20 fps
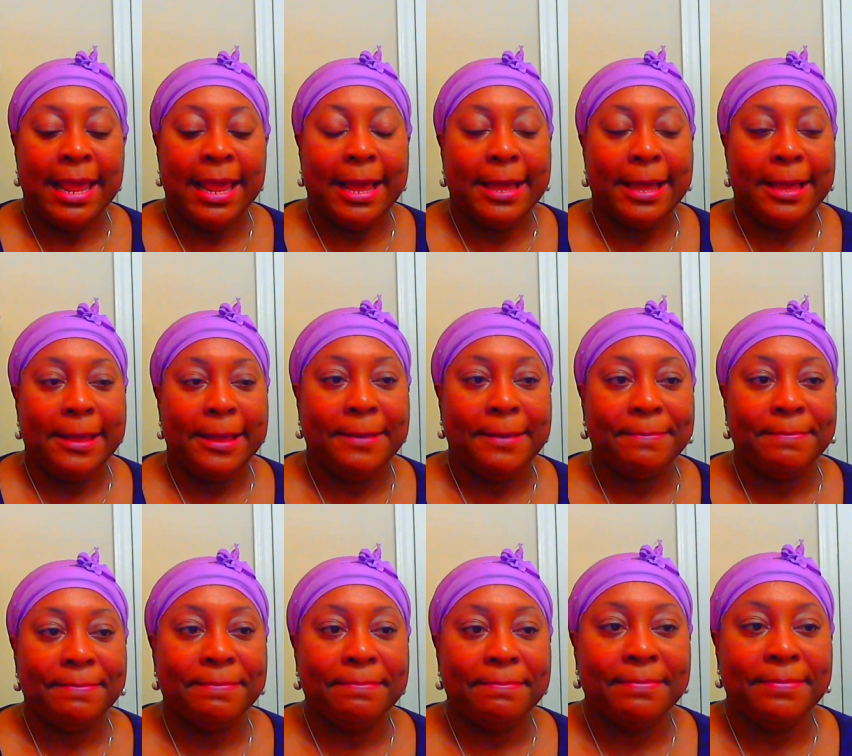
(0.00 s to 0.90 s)

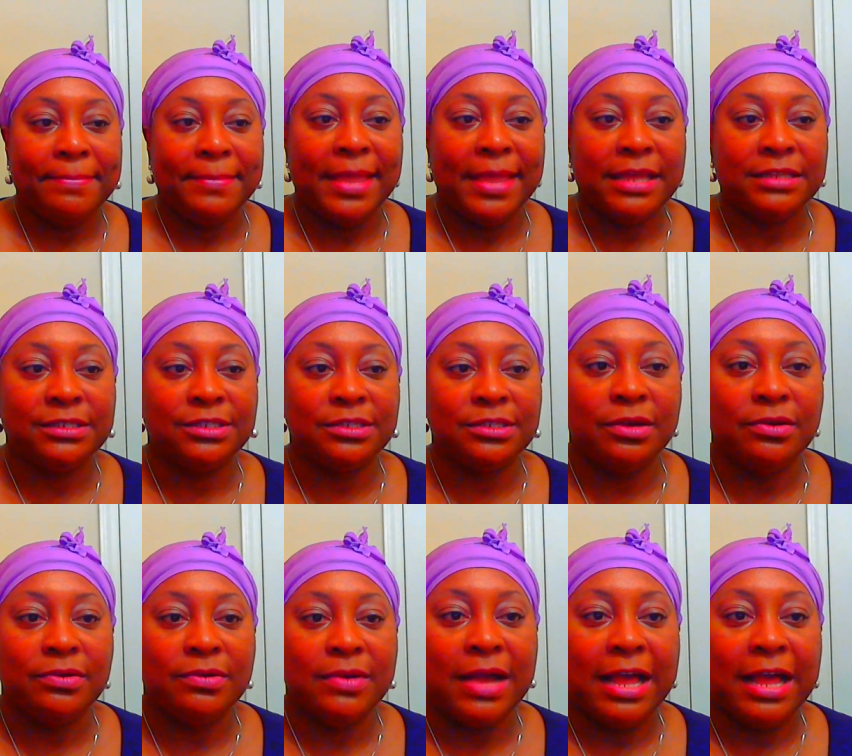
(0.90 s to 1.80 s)
And
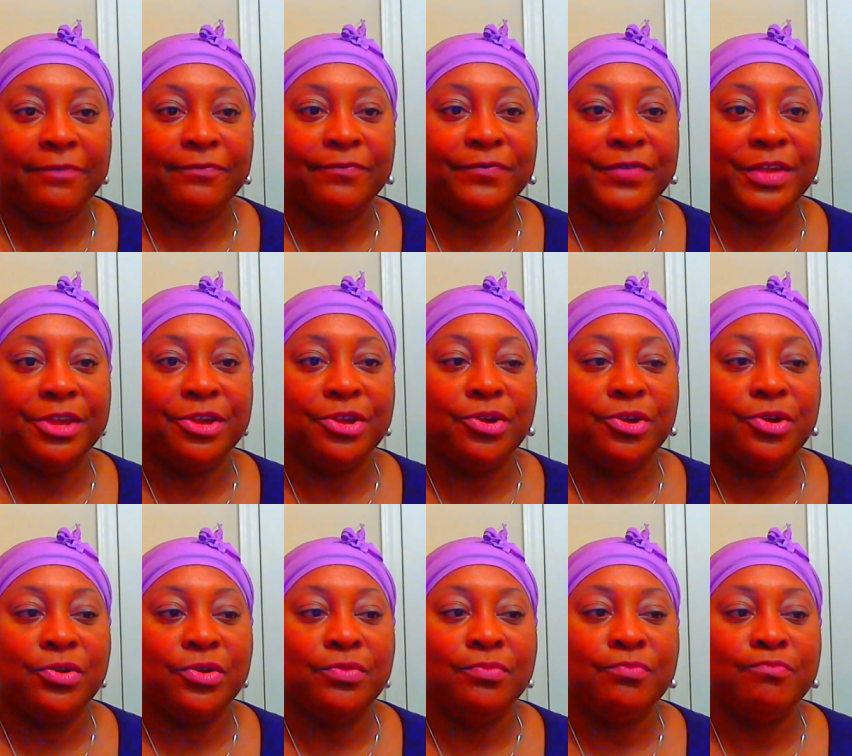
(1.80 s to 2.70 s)
so I
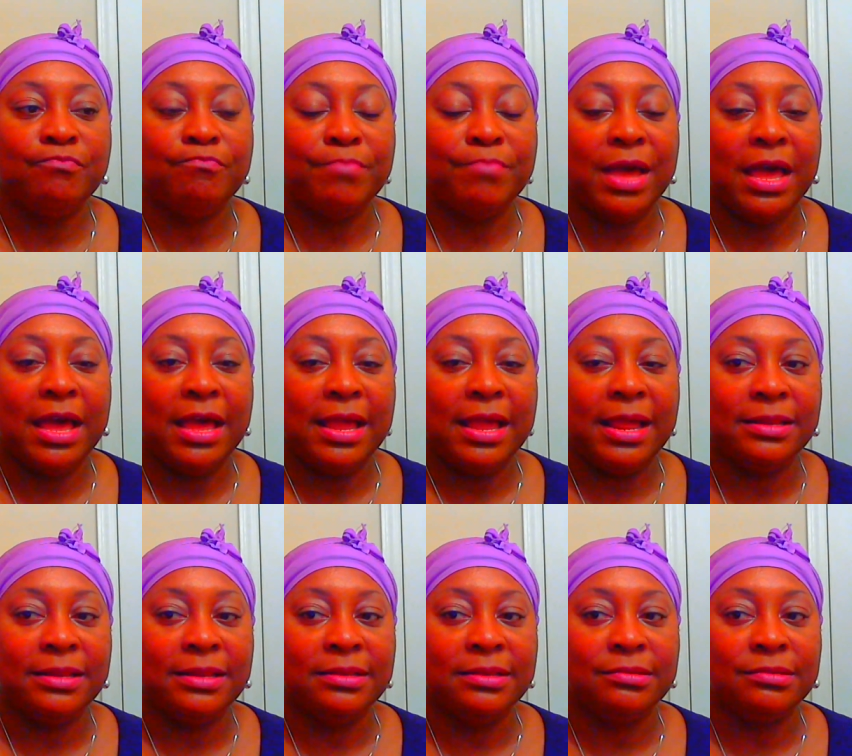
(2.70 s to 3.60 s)
figure
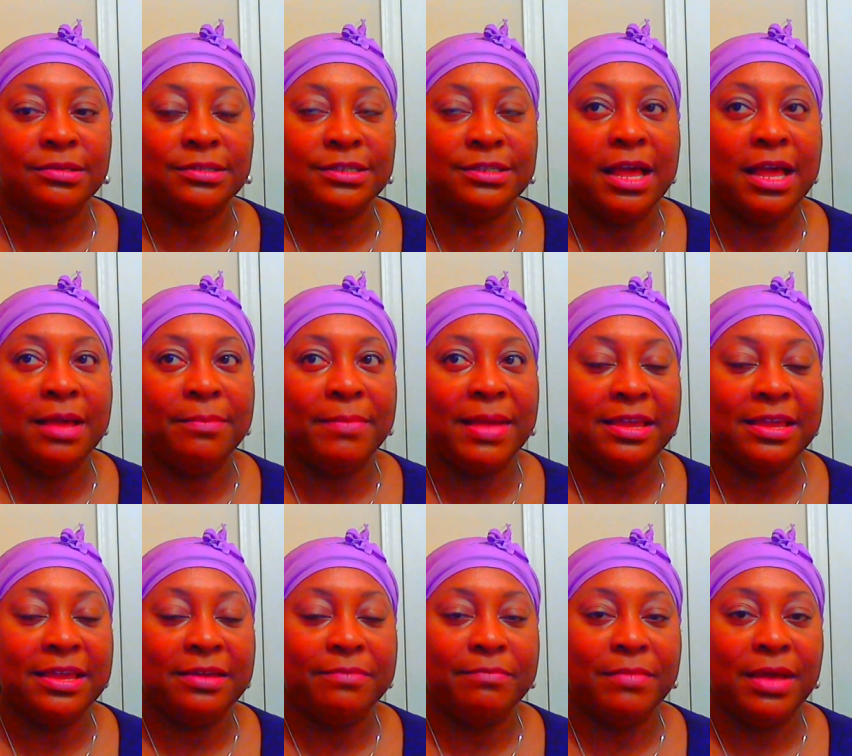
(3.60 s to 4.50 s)
by the time I
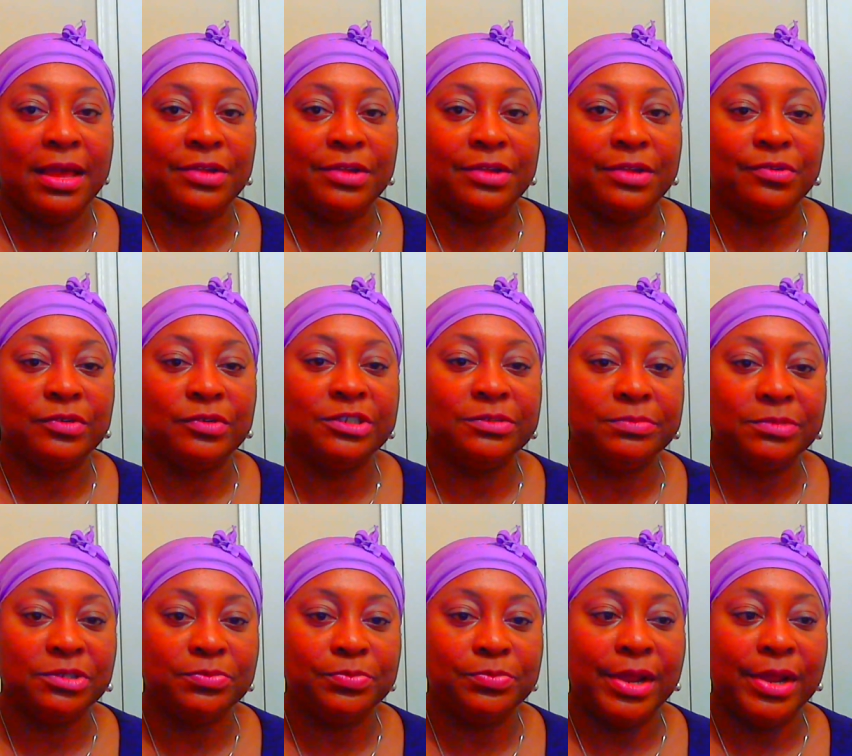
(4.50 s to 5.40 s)
get my
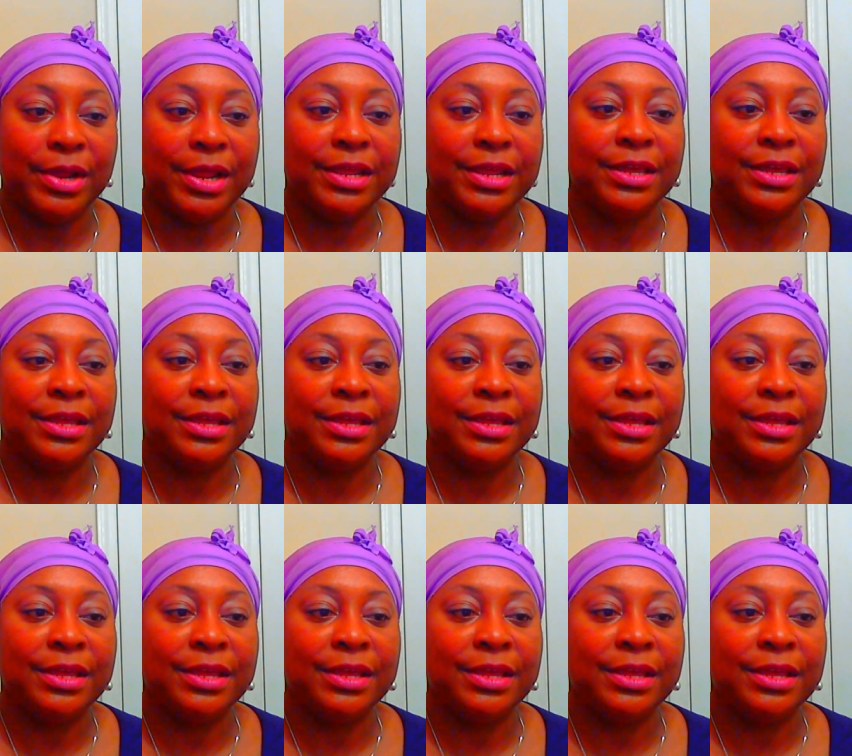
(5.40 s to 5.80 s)
Christmas break